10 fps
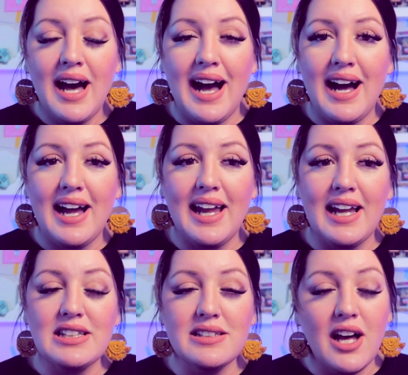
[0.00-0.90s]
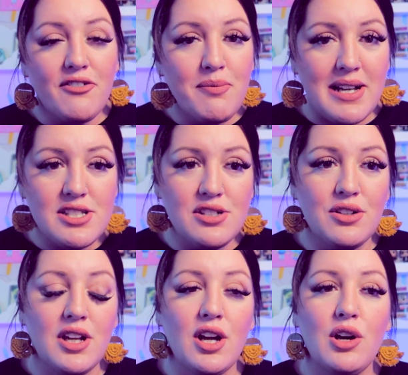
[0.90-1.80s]
I love my
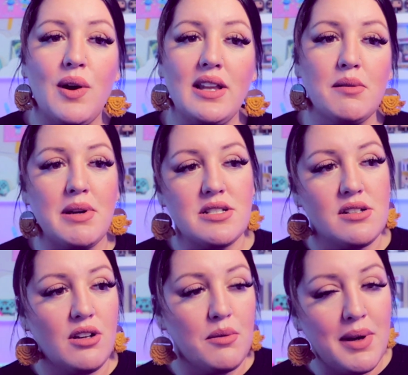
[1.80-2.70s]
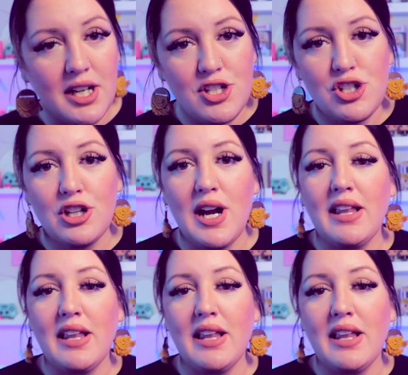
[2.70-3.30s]
studio. I love my studio manager.